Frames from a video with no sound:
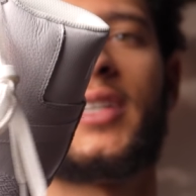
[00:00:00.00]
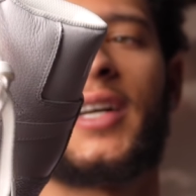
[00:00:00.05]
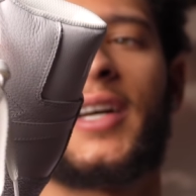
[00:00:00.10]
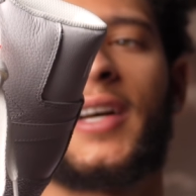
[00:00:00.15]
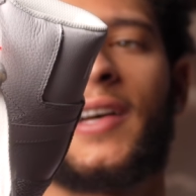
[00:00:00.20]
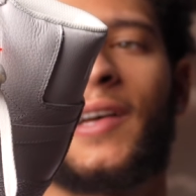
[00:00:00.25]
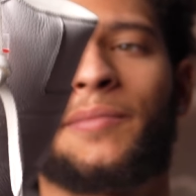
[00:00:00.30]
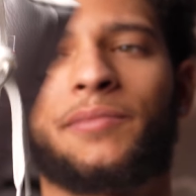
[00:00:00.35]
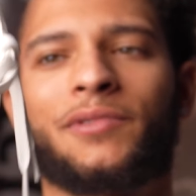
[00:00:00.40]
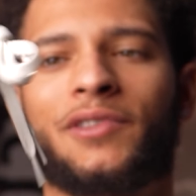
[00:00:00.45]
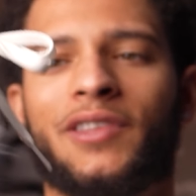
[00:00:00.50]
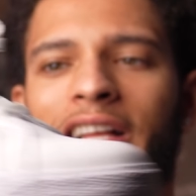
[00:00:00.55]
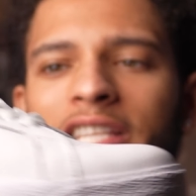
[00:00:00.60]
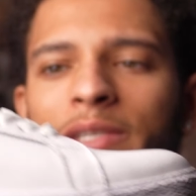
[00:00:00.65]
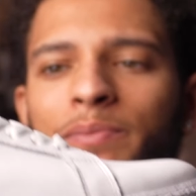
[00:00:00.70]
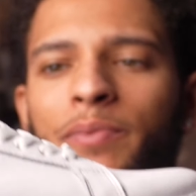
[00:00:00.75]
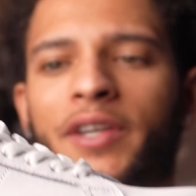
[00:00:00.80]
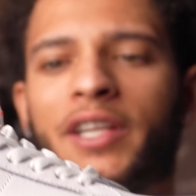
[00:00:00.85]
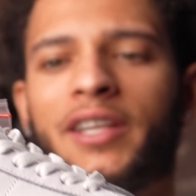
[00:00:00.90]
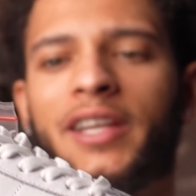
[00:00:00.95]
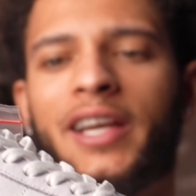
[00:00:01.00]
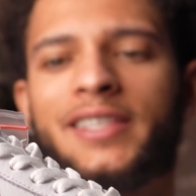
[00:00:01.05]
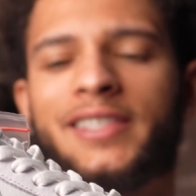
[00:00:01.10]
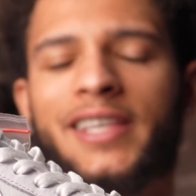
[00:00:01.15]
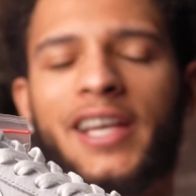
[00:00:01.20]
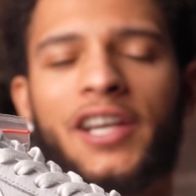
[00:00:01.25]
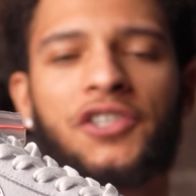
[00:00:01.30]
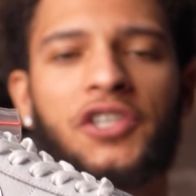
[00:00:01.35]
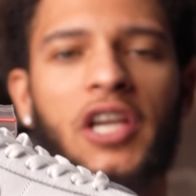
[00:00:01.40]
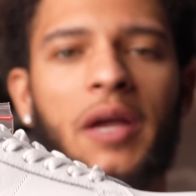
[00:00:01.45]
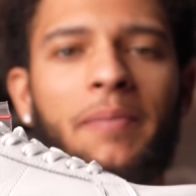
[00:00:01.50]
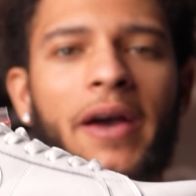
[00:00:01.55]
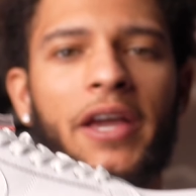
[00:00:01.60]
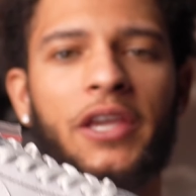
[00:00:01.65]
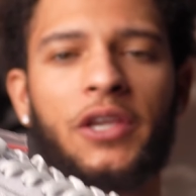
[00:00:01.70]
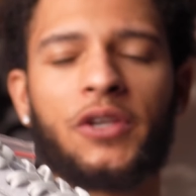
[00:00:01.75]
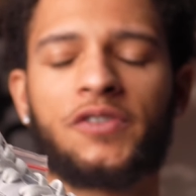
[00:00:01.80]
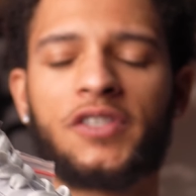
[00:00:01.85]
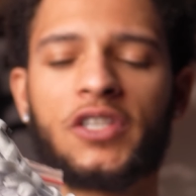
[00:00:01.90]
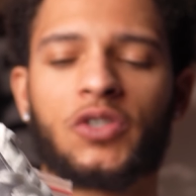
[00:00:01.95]
So that's pretty nice actually. I might
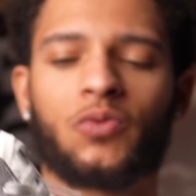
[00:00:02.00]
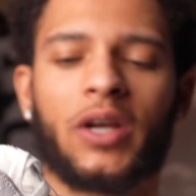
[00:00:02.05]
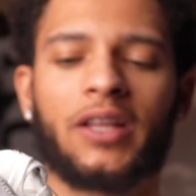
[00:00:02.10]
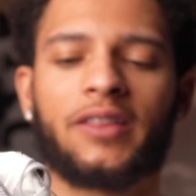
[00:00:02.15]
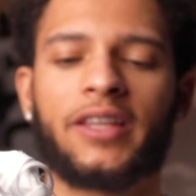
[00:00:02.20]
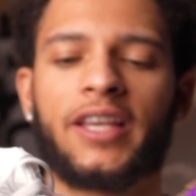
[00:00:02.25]
use these white